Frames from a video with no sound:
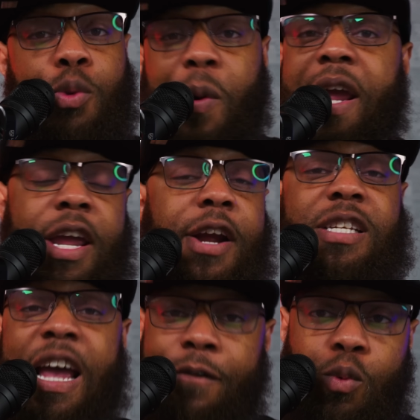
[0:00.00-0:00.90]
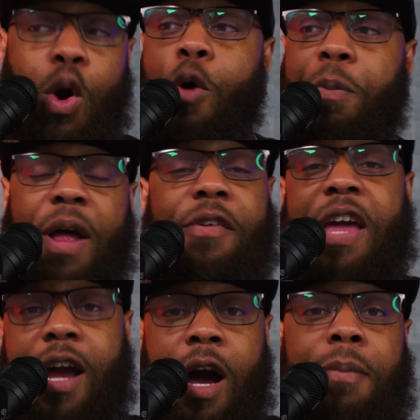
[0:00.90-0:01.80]
three years, have a role player
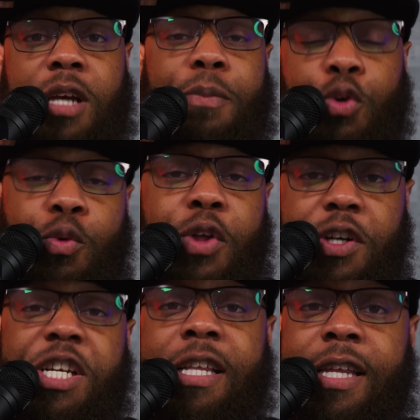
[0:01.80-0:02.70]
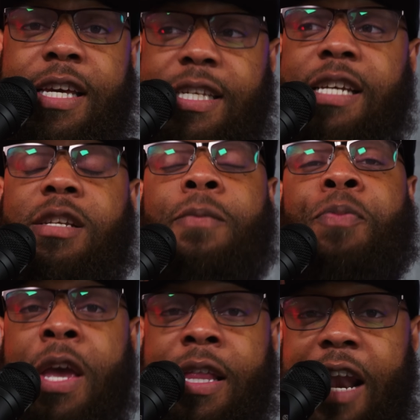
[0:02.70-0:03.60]
that comes up through their G League
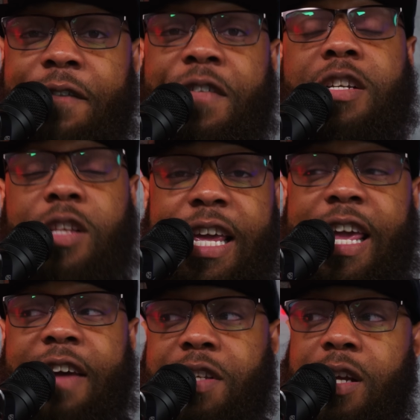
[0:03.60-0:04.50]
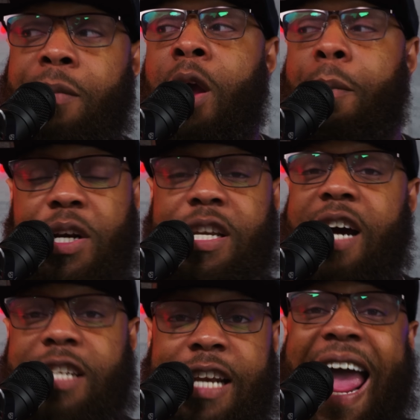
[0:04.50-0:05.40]
system that eventually gives them
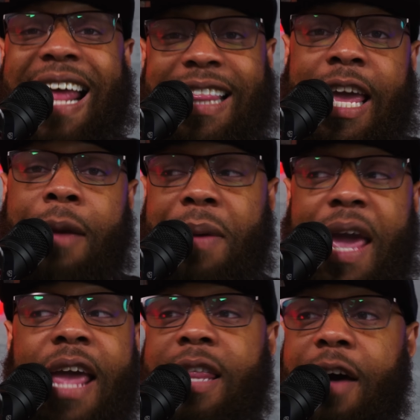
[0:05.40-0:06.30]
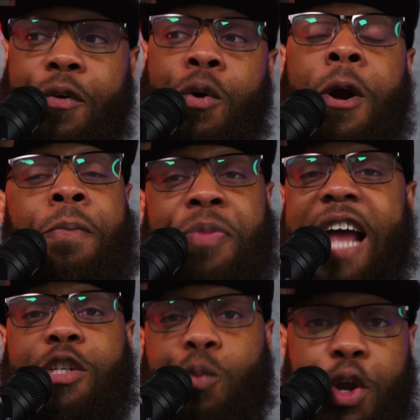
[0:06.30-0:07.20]
production at the NBA level,
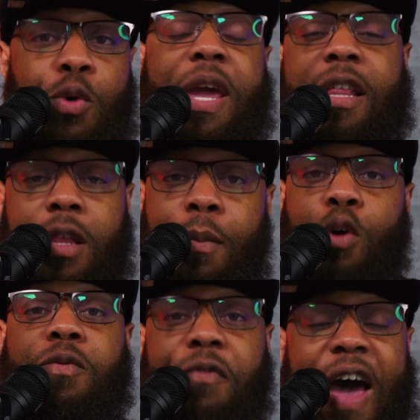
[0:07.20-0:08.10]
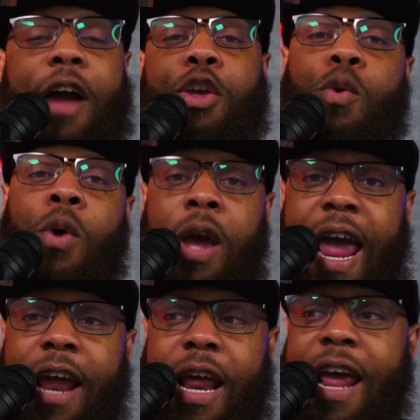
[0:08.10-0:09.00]
that's where you get the most value
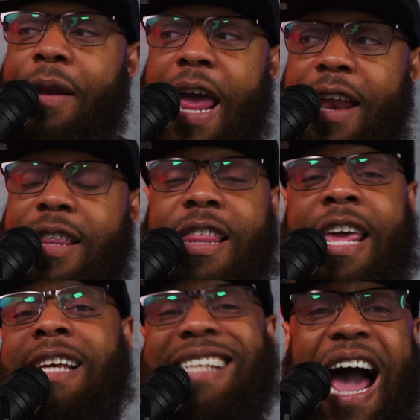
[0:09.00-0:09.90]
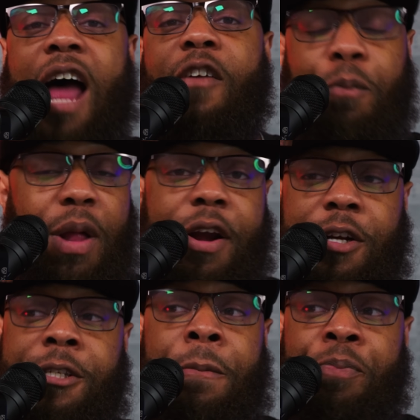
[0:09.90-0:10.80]
and and and things out of
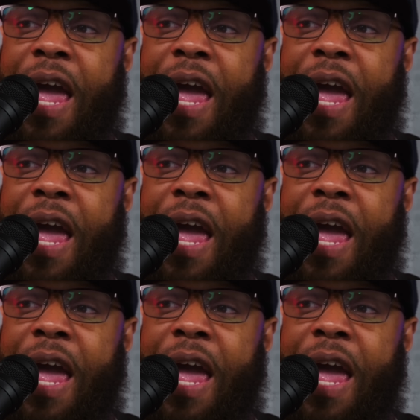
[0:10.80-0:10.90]
players